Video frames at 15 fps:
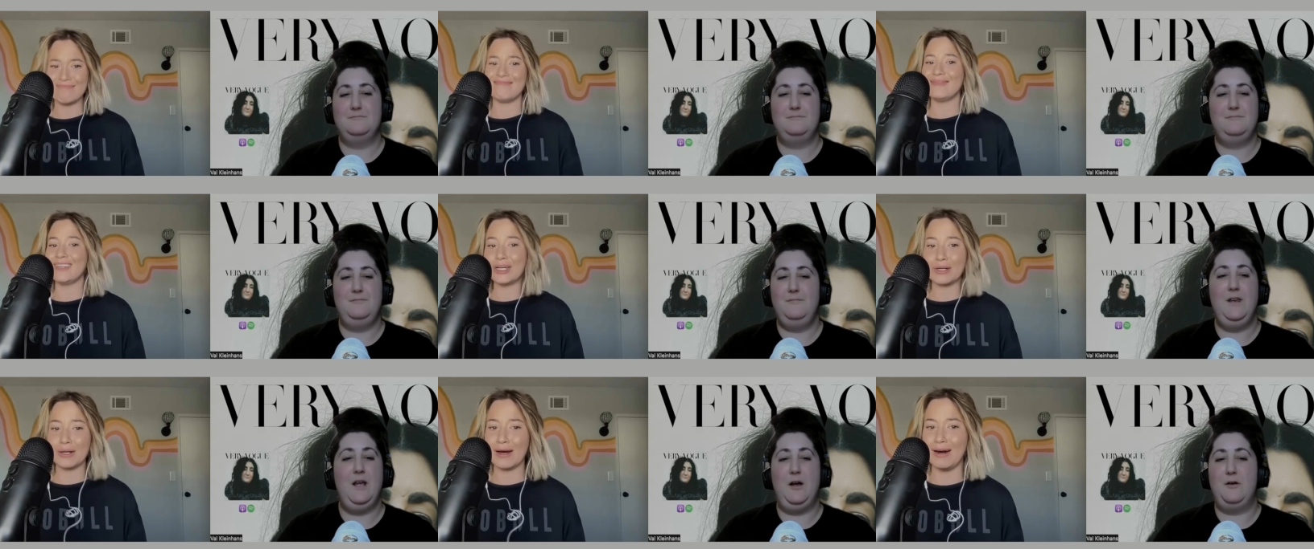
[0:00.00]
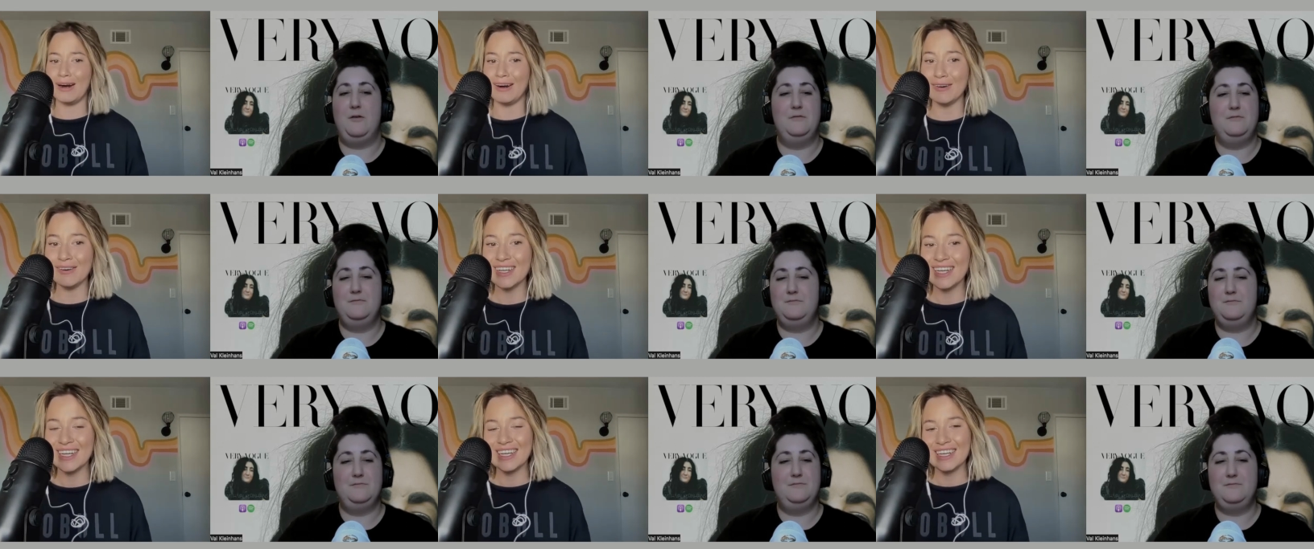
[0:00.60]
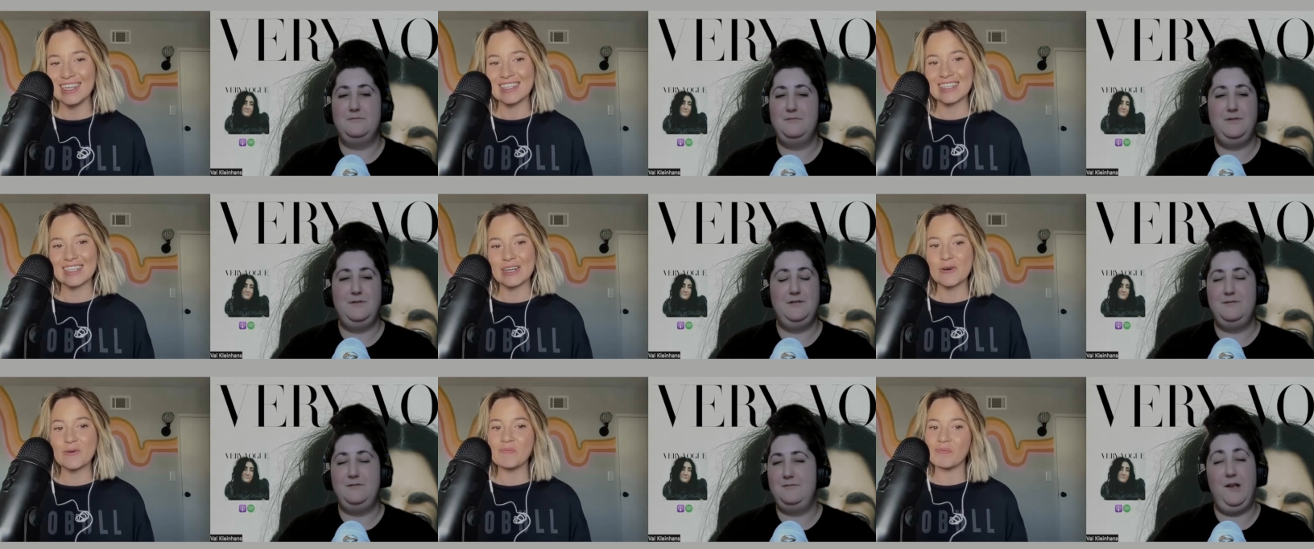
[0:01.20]
Speaker 1: No, no. no.
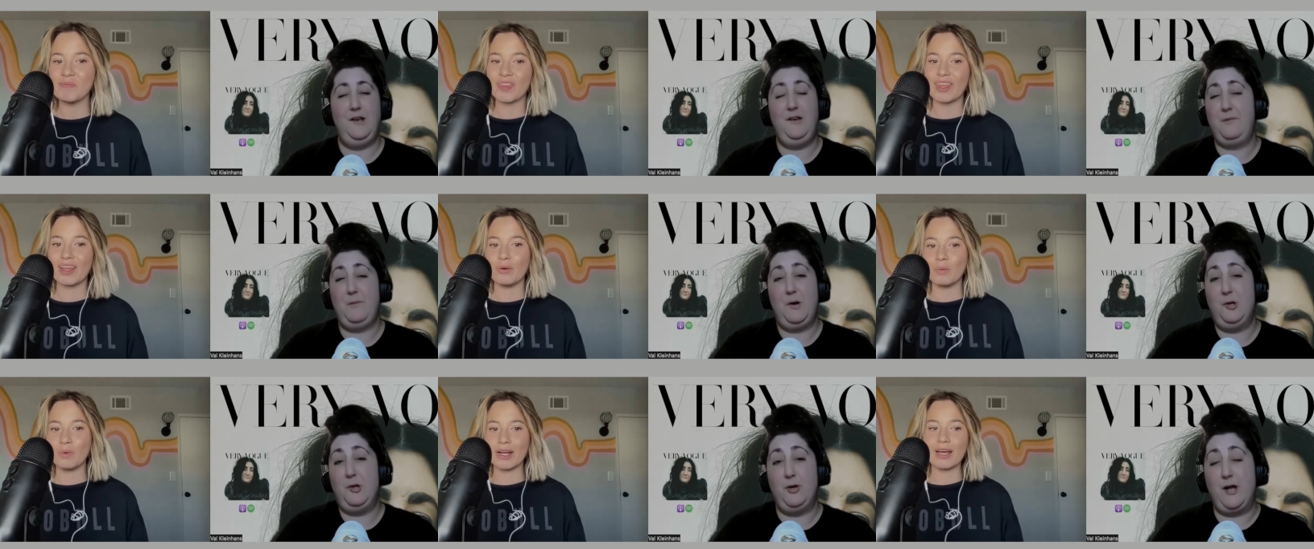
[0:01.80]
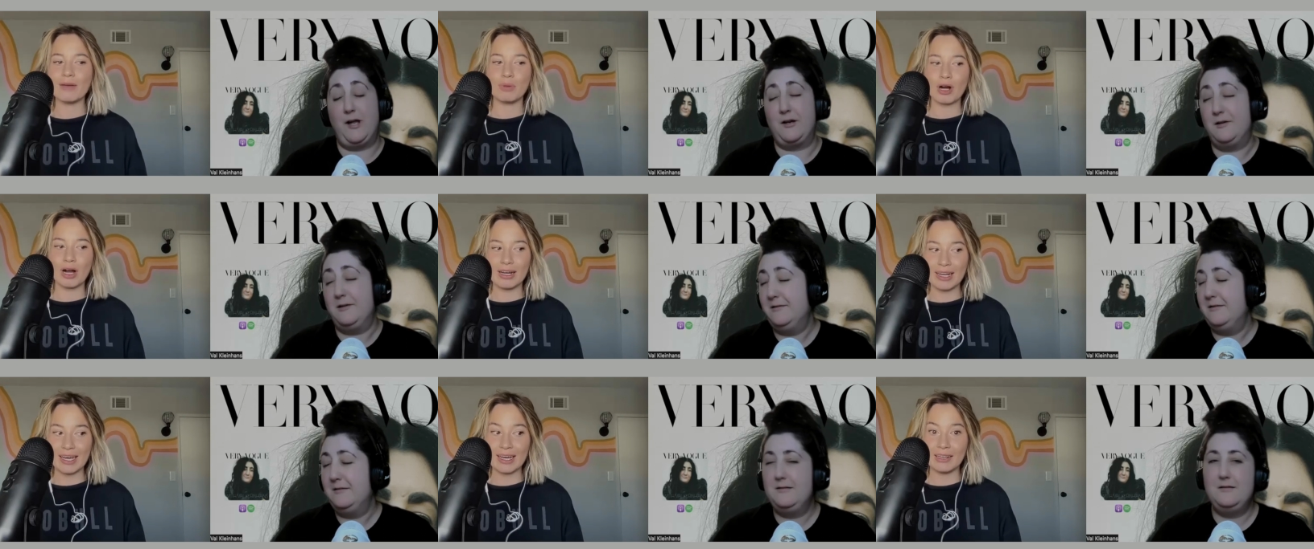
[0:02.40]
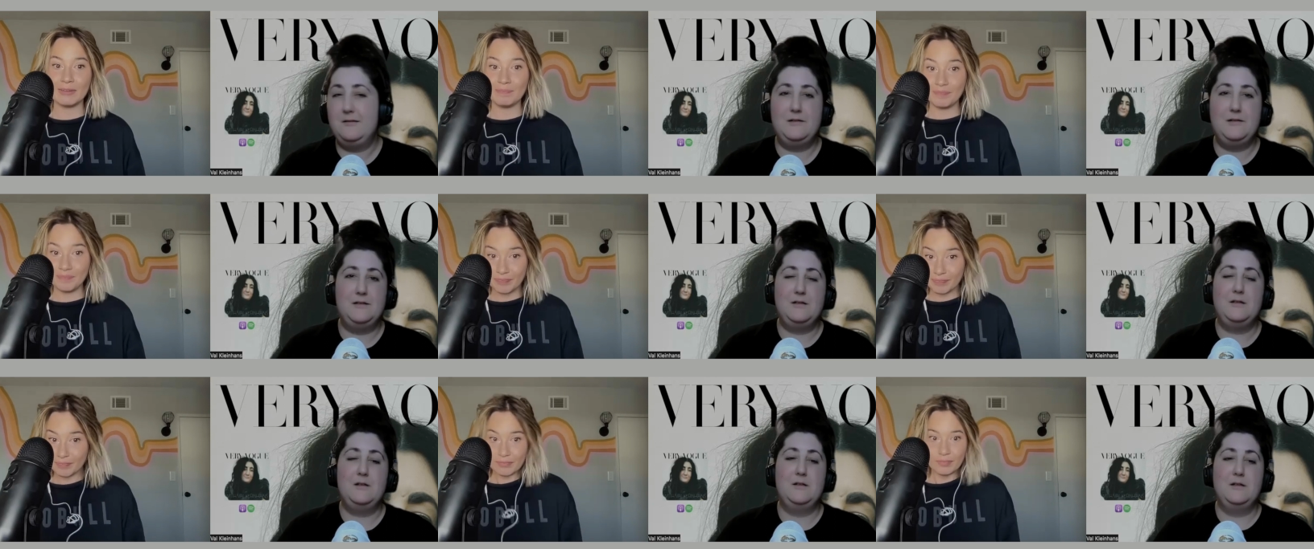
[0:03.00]
So what I brought her. in
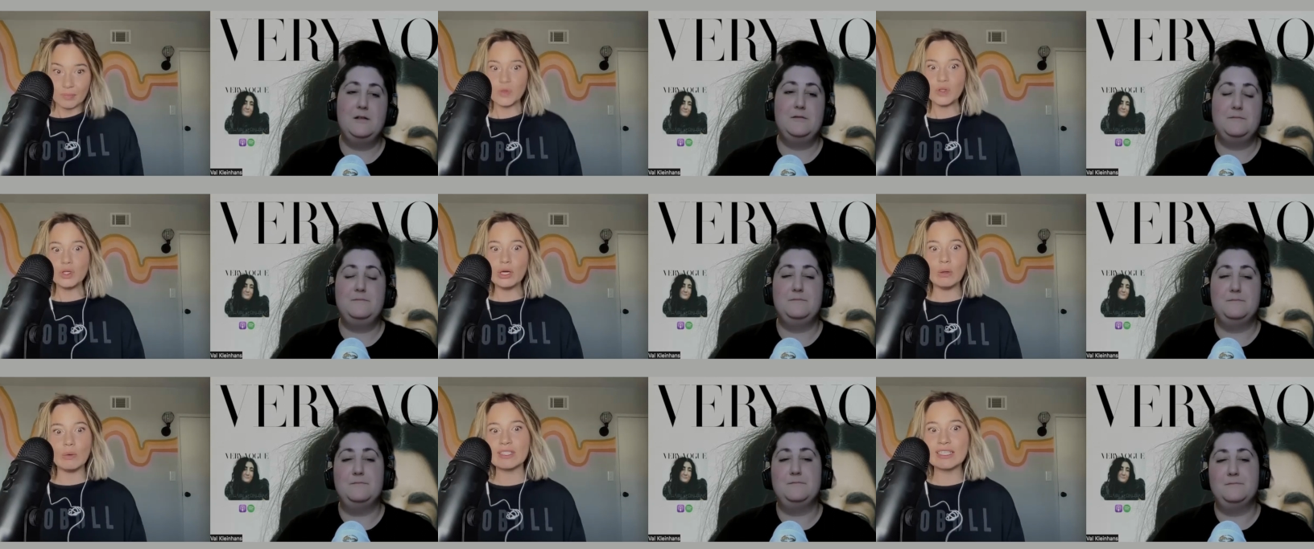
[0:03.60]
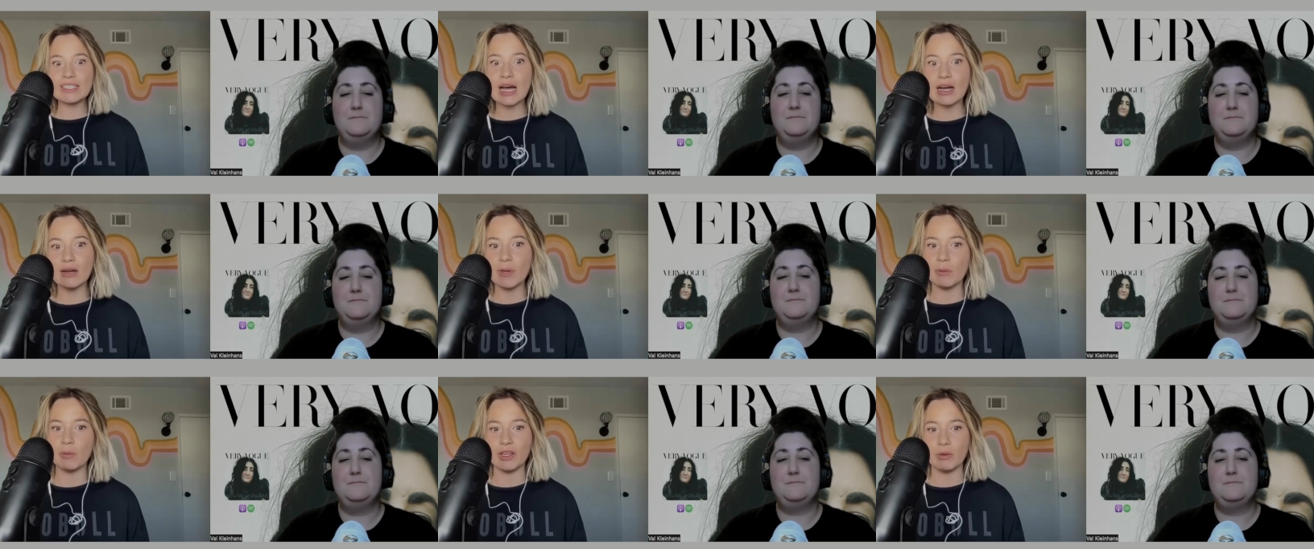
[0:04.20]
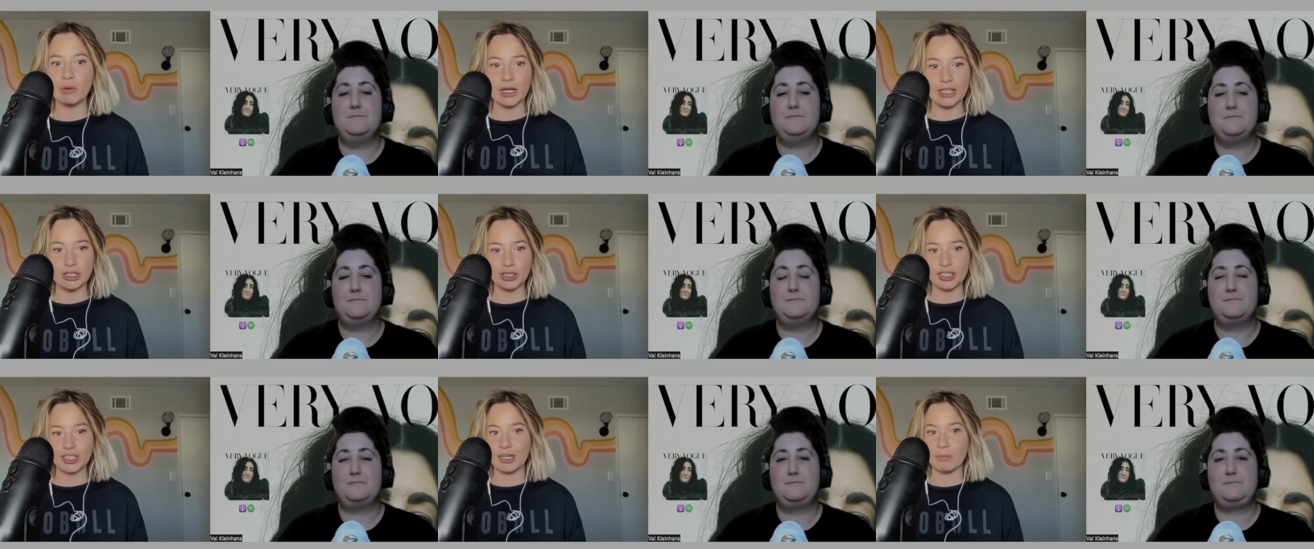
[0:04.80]
was a ton of people that were
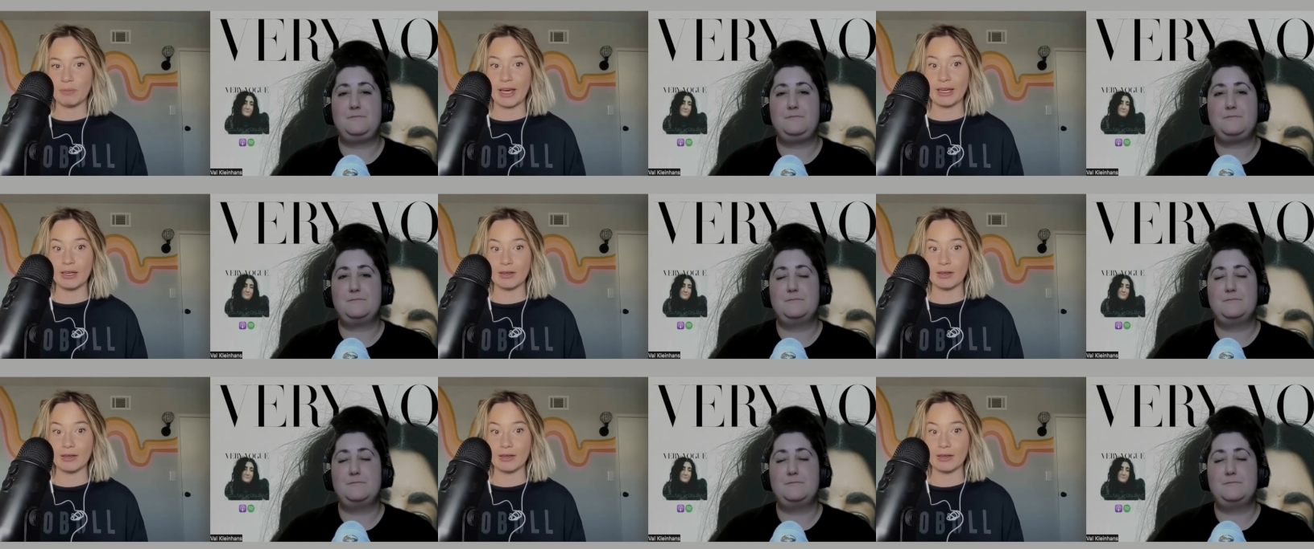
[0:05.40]
interested in my